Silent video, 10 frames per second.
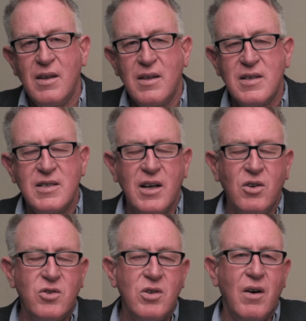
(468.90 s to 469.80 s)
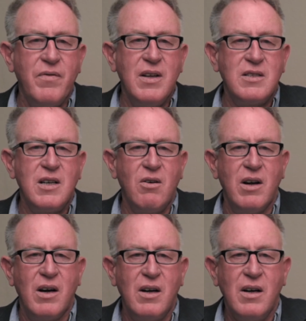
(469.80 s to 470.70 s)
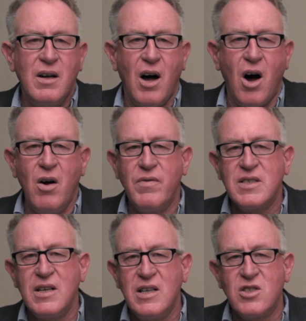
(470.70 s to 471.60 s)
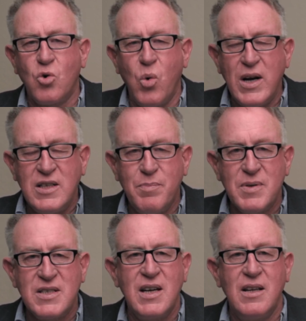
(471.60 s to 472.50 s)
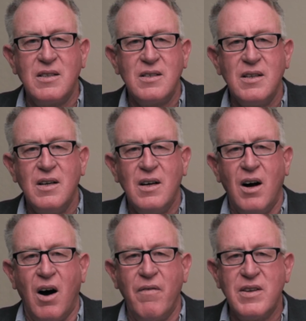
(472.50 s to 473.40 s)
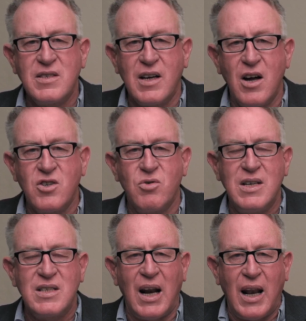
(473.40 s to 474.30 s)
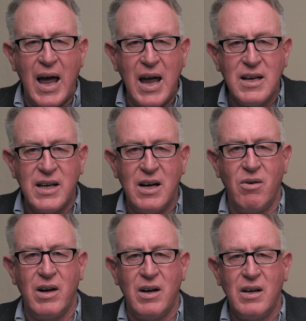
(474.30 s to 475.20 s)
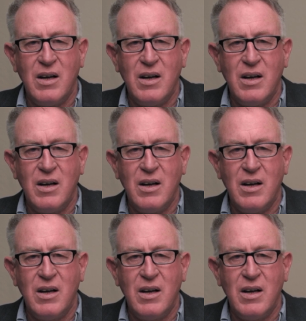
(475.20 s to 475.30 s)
The Secretary of the Interior oversees 20% of this country's land area.